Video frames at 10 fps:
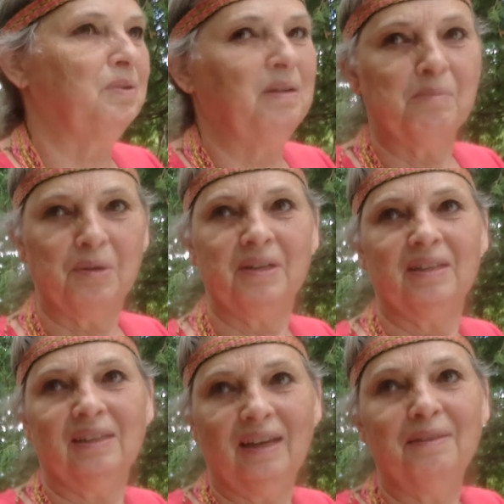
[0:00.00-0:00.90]

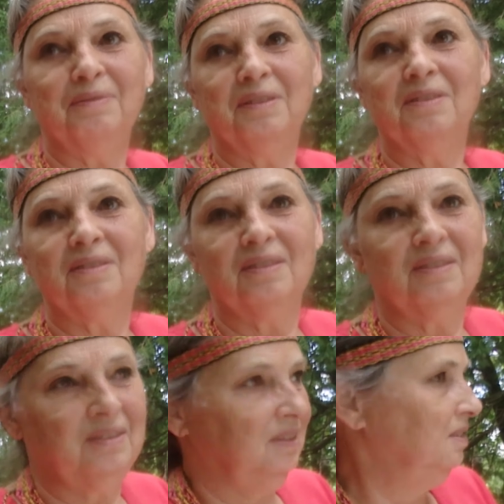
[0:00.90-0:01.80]
primordial life
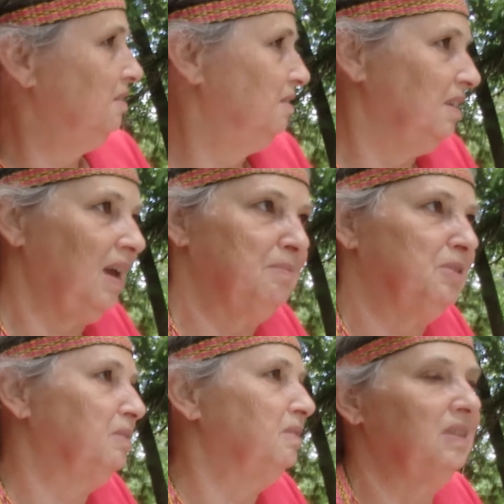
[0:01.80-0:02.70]
is, is absolutely.
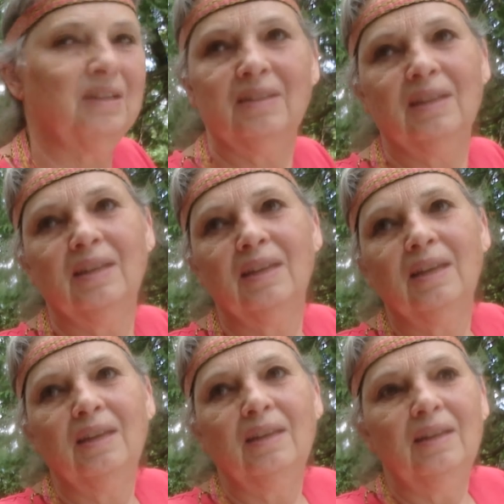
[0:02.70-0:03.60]
What does it mean?
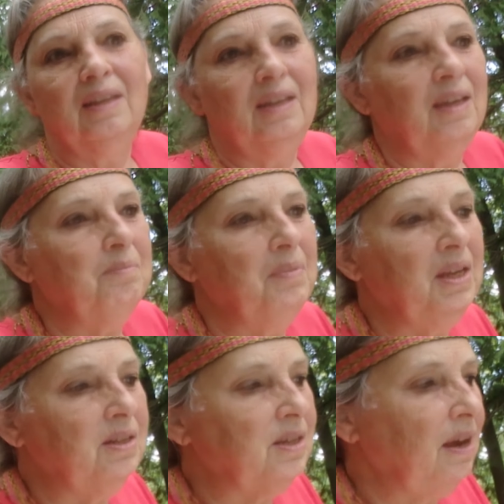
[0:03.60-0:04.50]
It
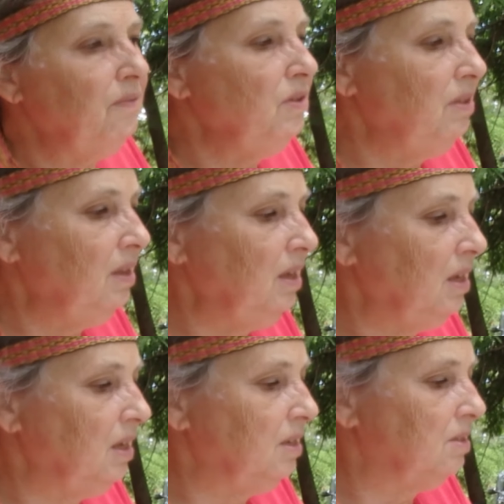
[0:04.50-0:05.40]
means everything
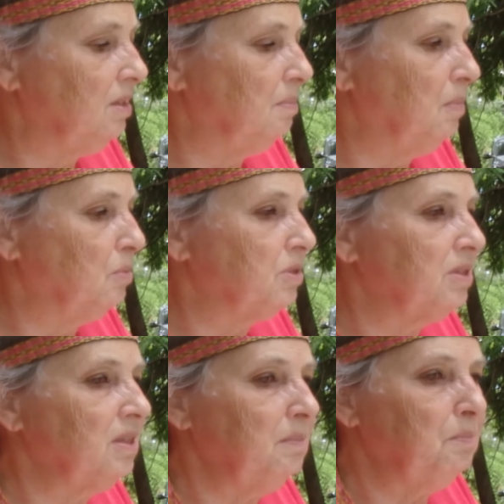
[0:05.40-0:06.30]
is the most
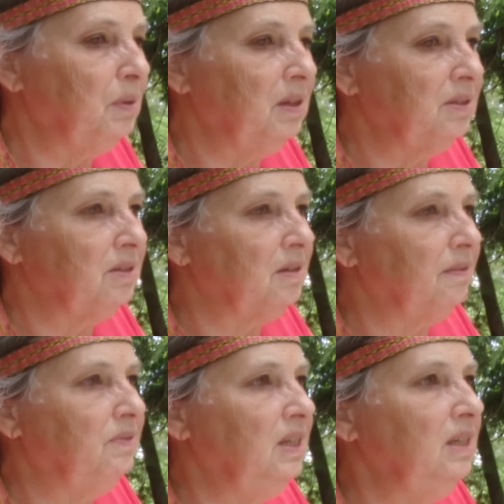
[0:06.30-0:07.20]
simplest
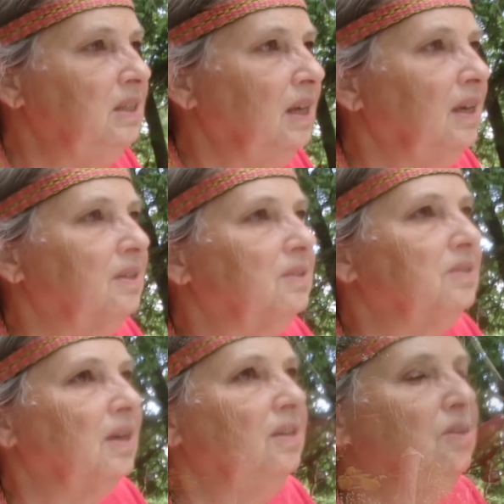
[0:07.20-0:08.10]
of
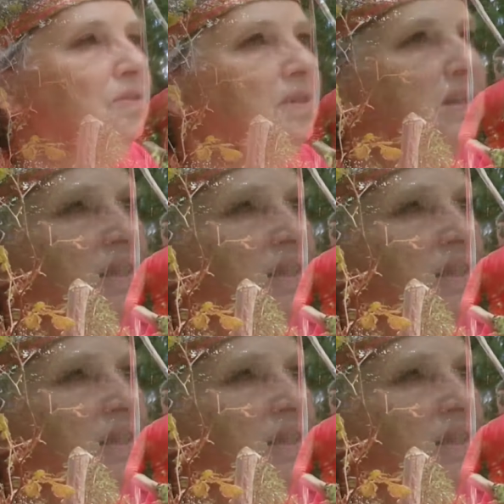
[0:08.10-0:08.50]
details, and you're in